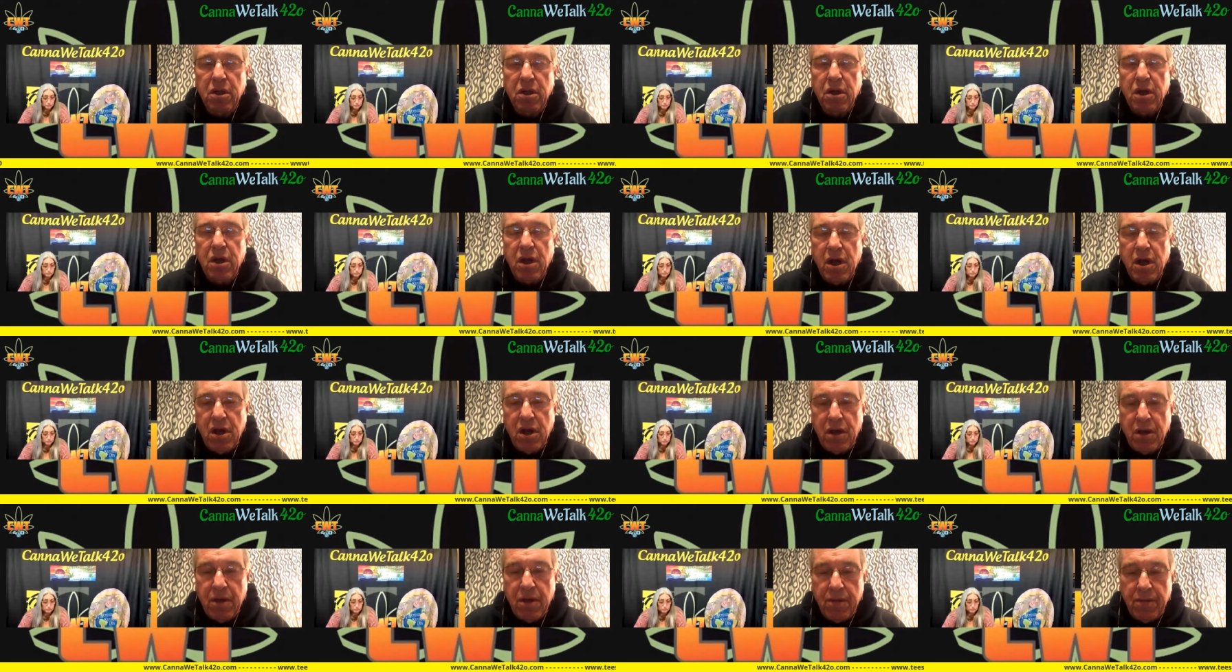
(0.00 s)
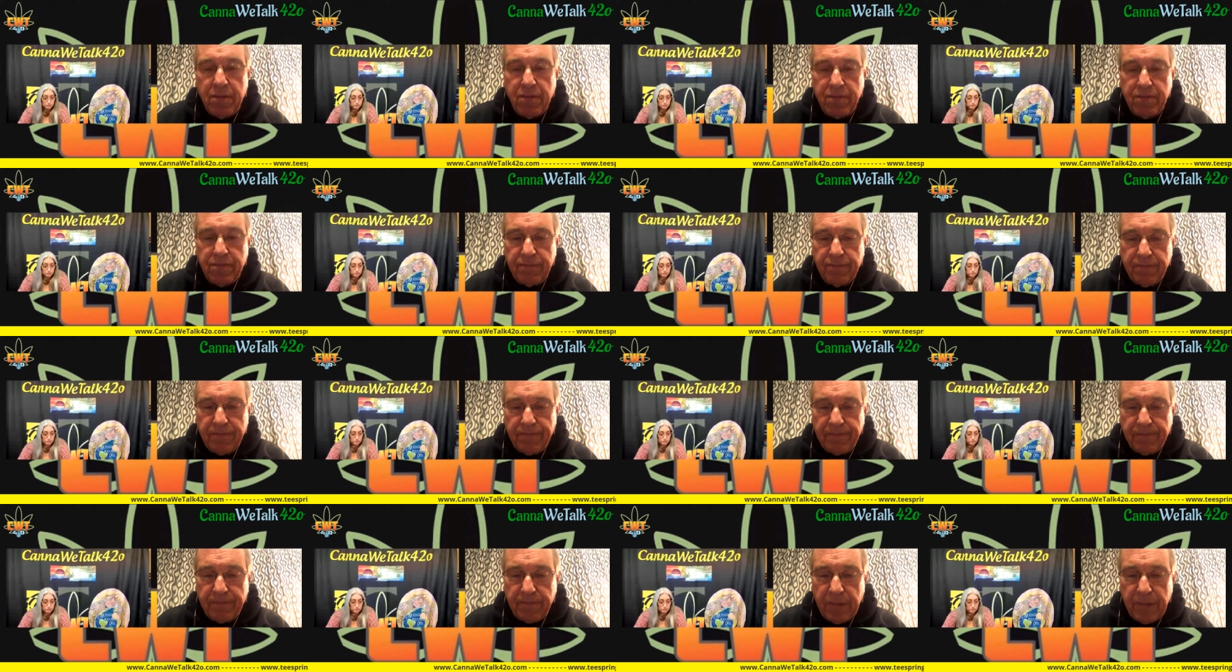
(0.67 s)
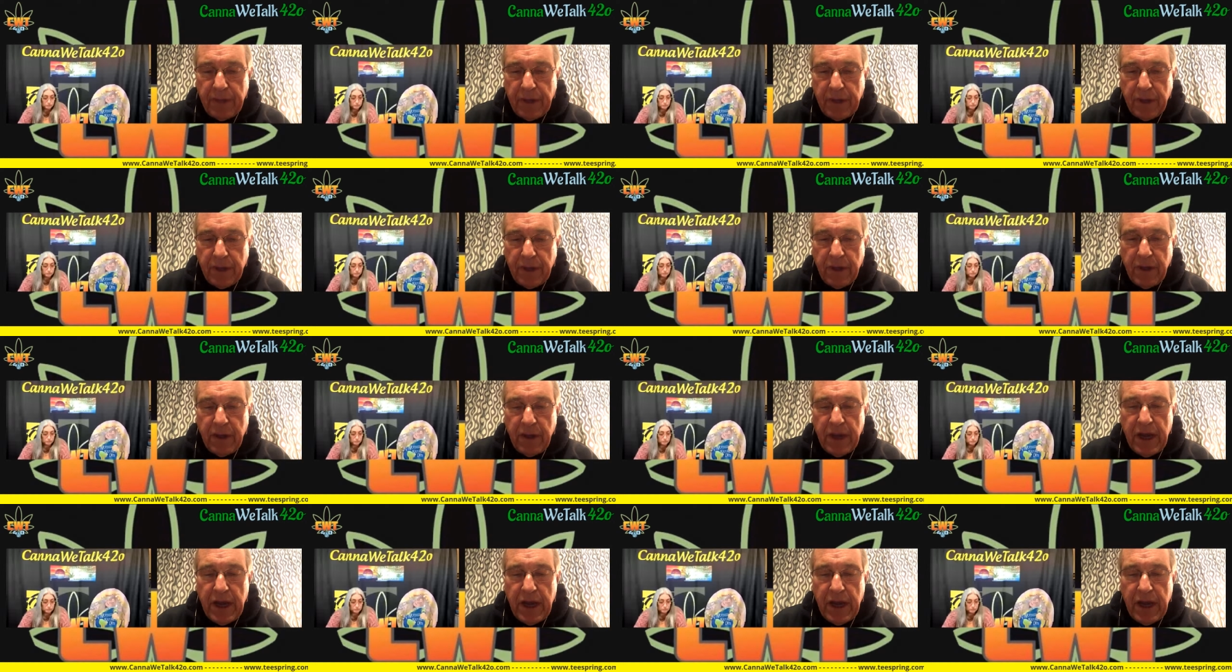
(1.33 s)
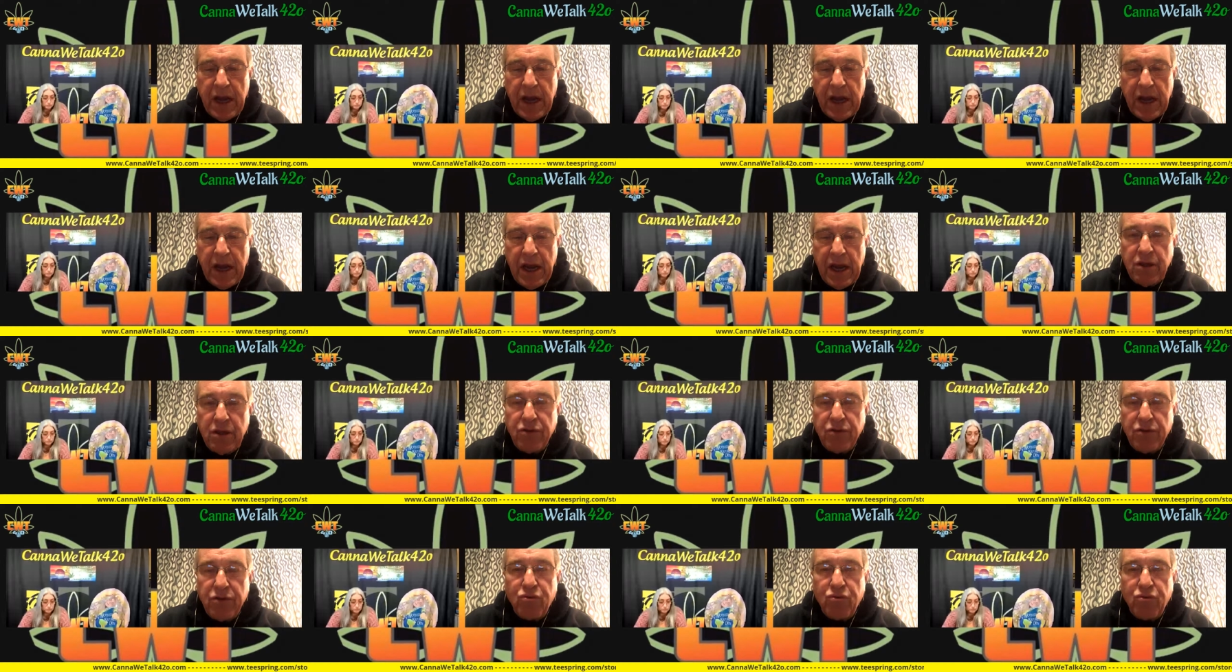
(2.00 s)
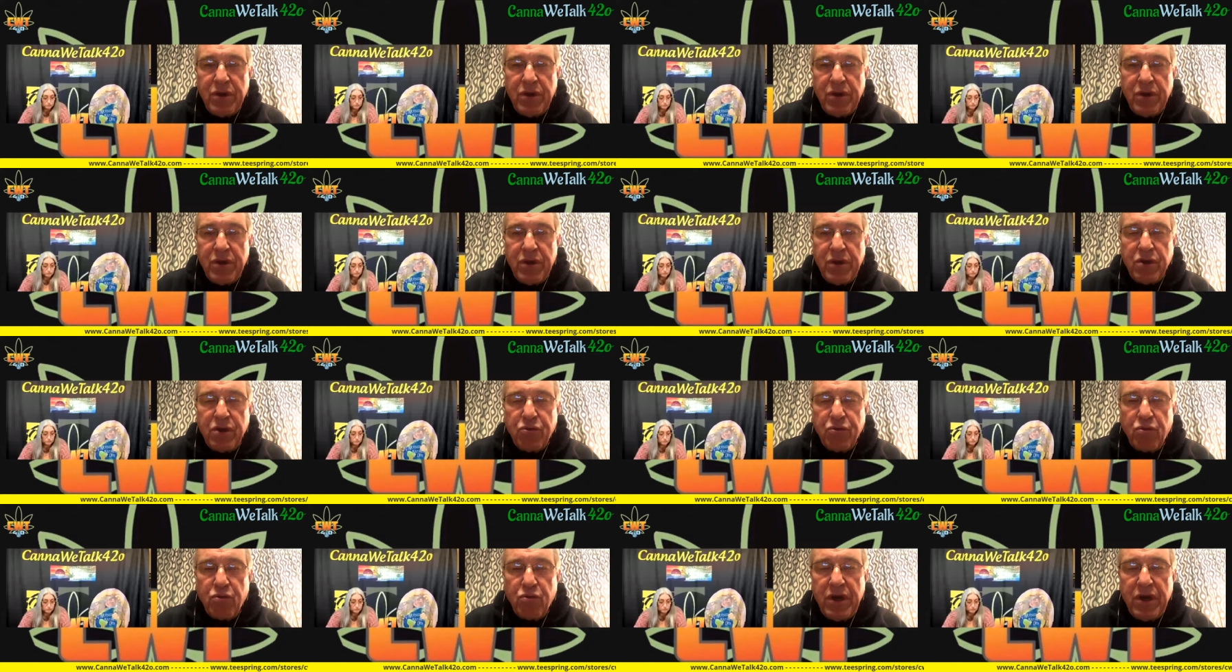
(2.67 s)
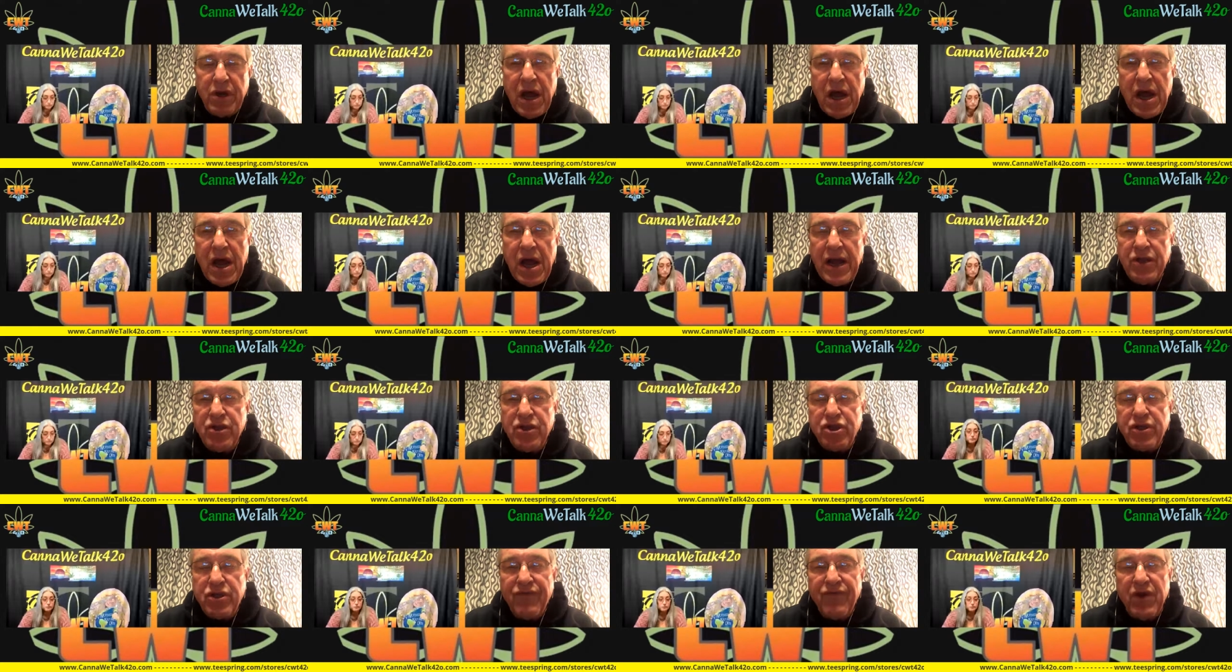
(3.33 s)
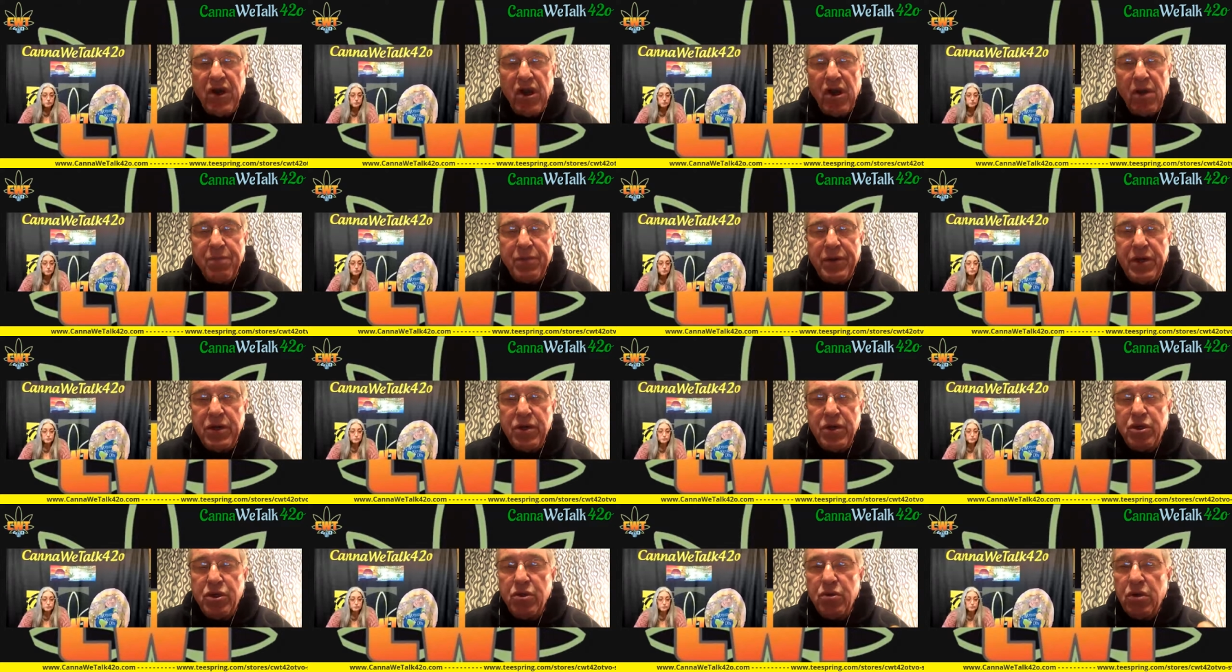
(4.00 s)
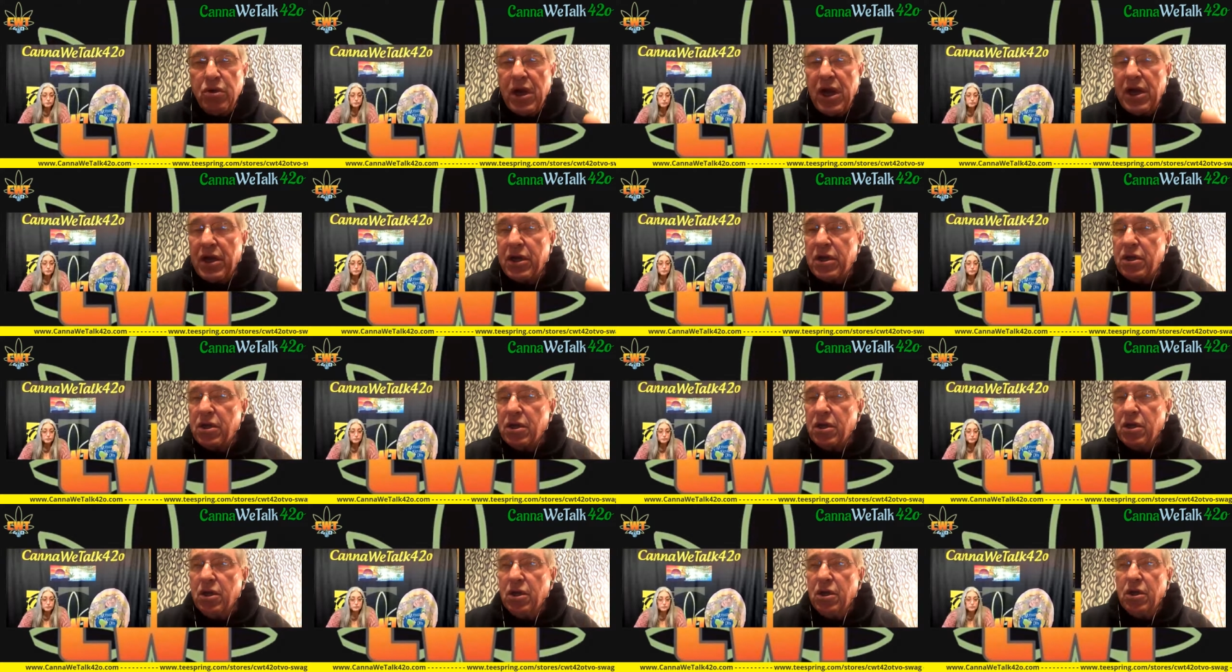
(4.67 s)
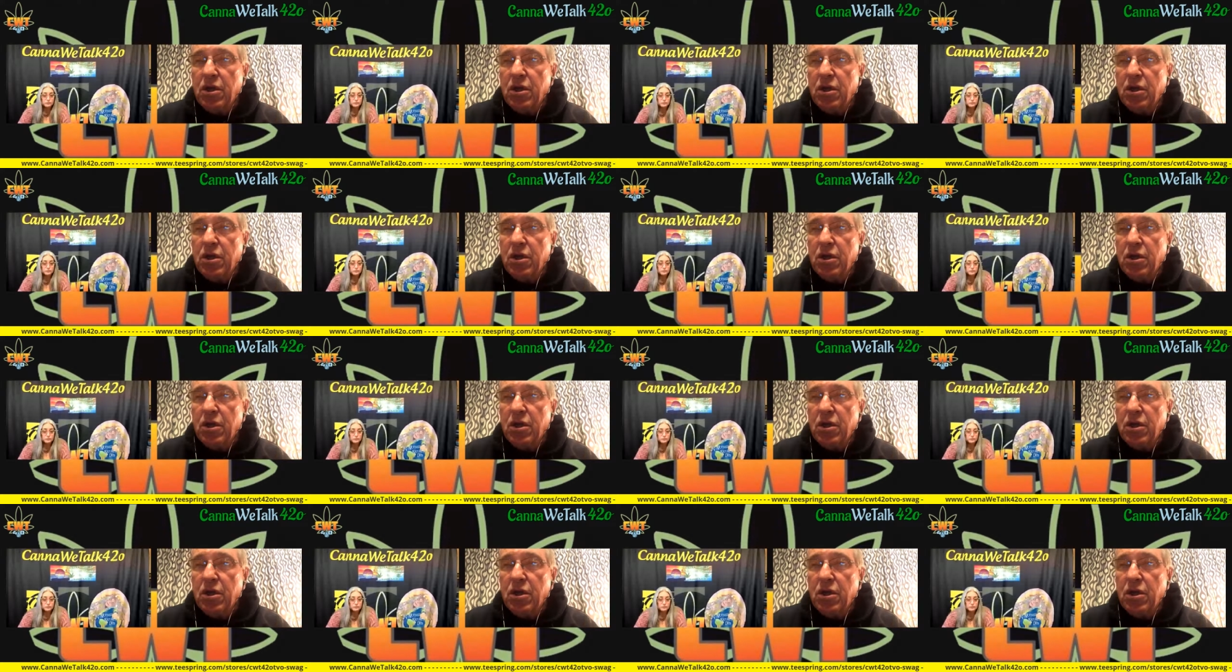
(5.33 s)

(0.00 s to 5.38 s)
and the three lines develop into like